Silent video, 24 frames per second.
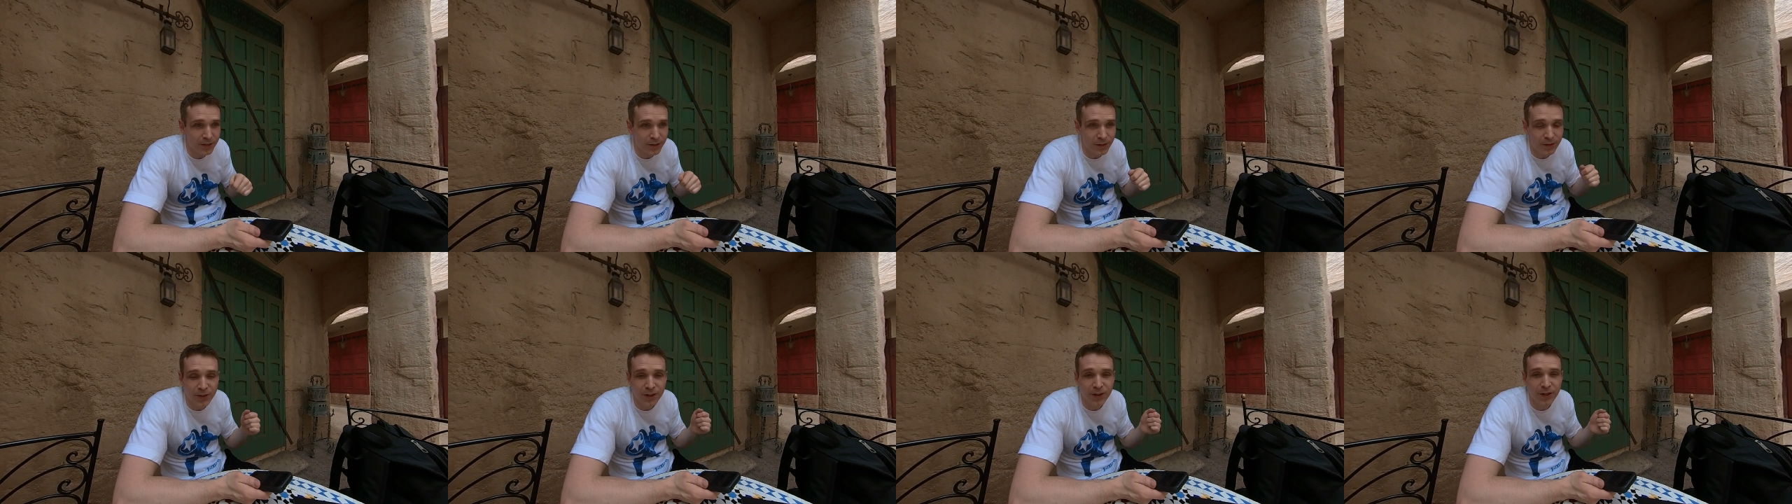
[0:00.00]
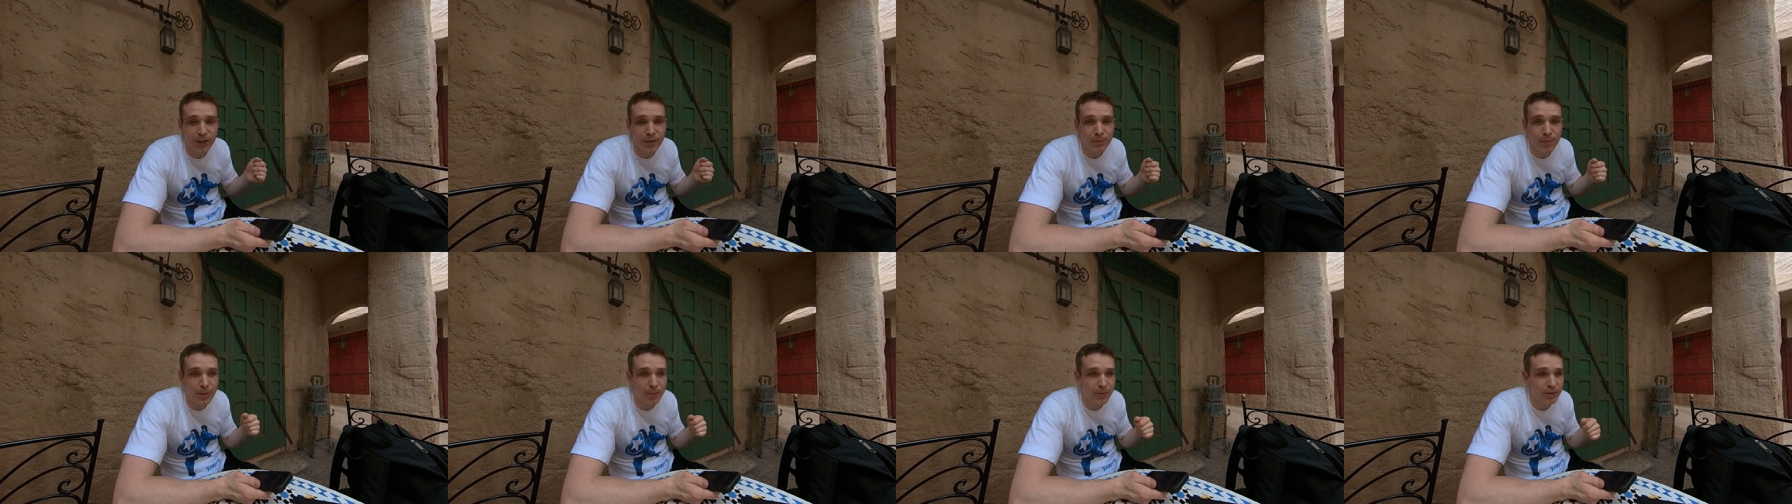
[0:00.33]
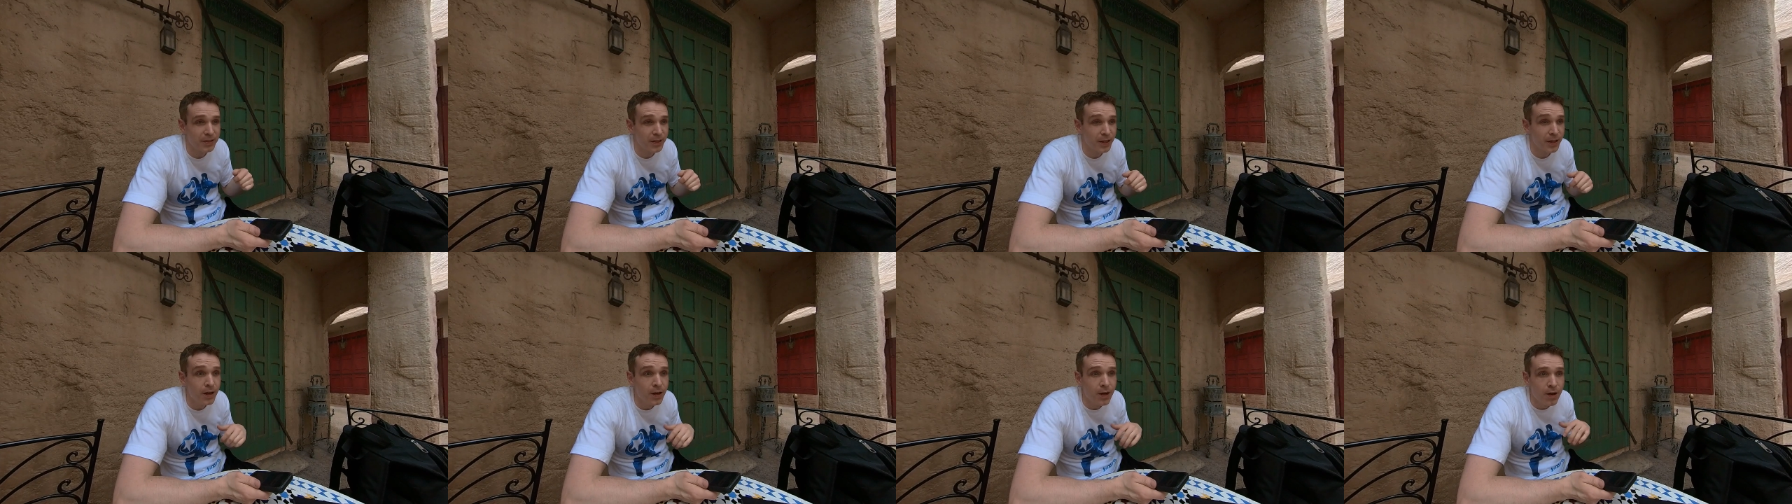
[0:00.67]
You're hearing people
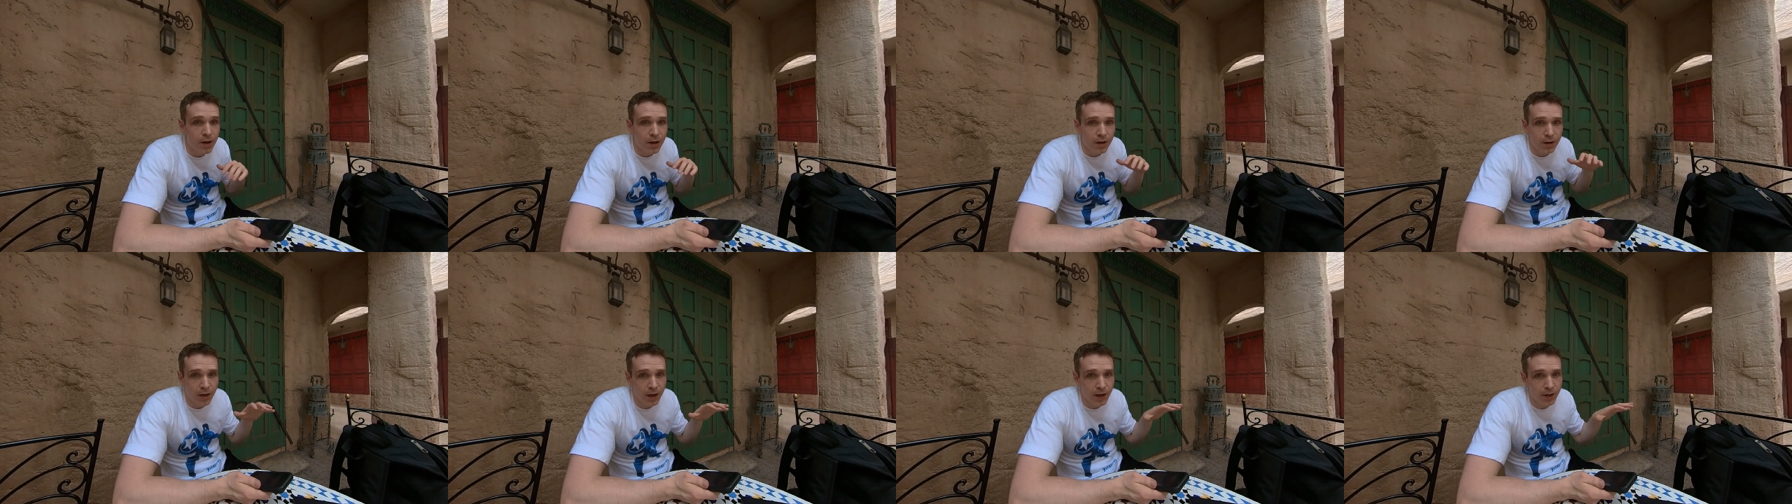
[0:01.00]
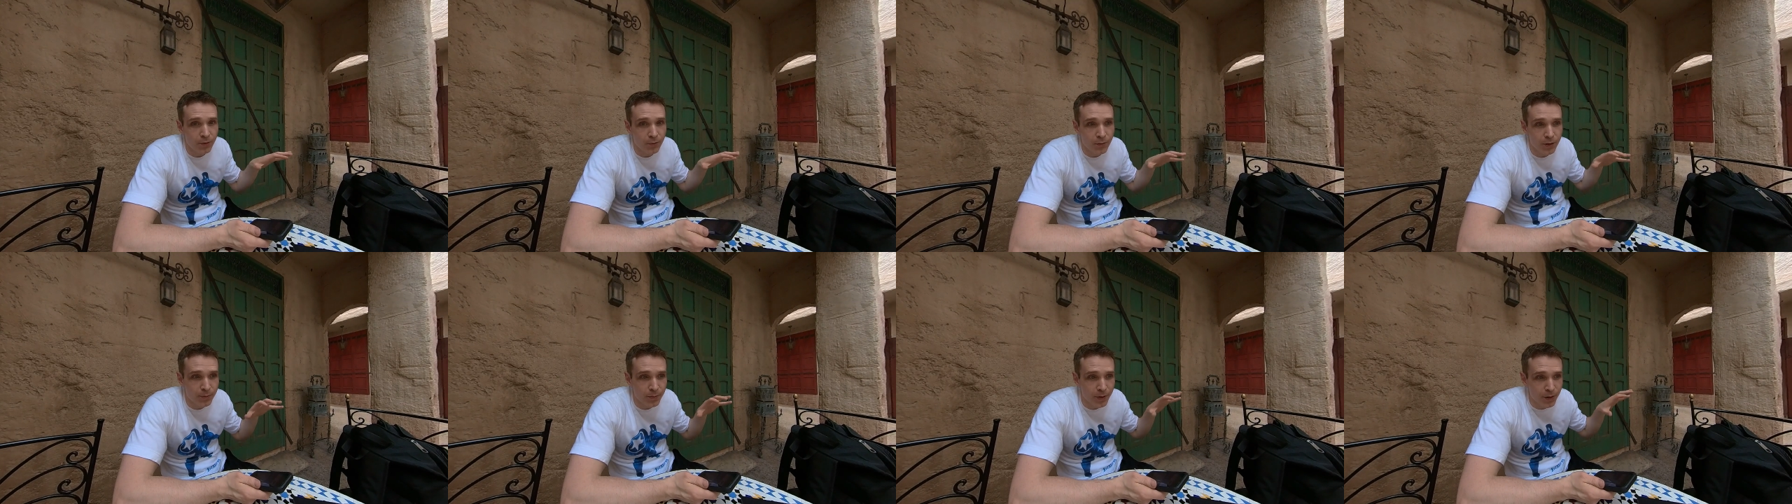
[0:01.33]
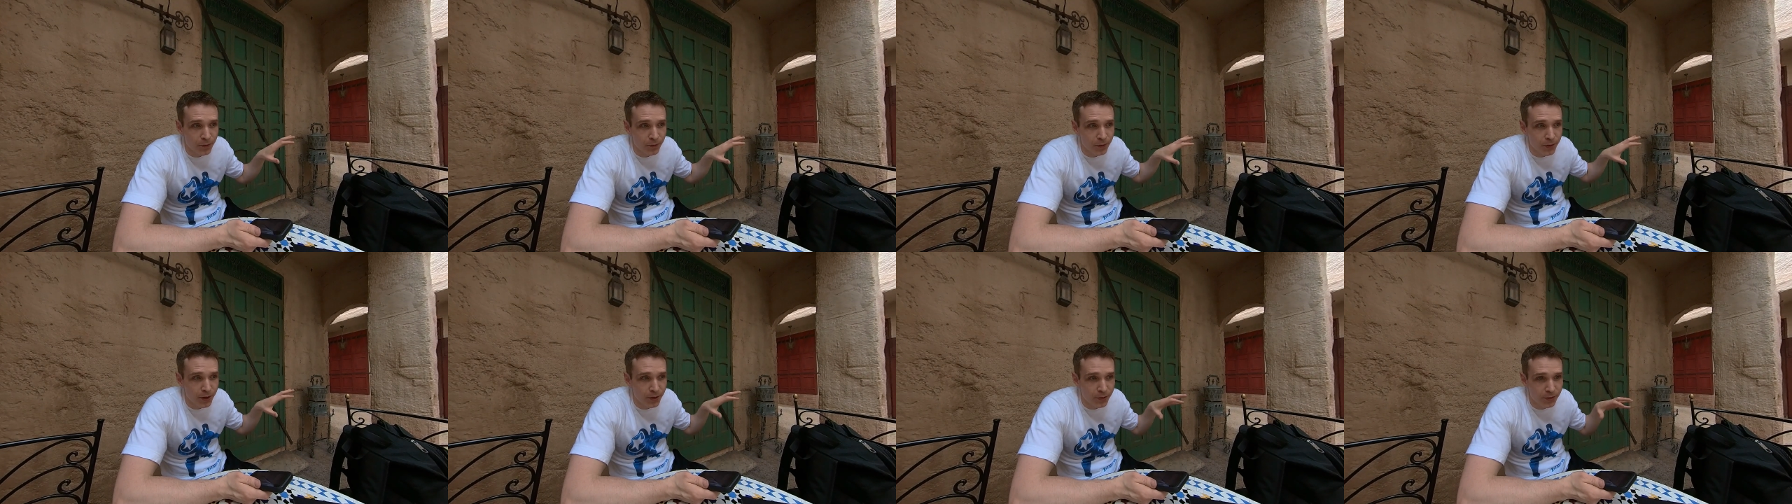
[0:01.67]
say, "I don't want to be
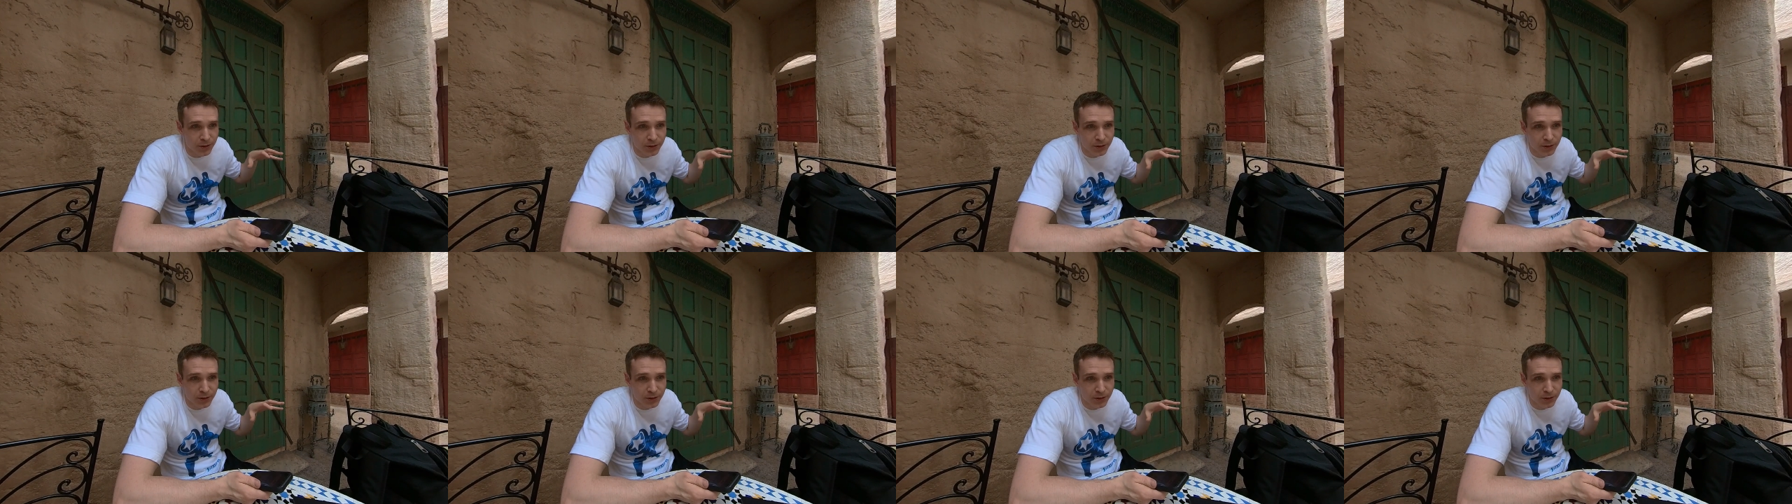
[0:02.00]
over here.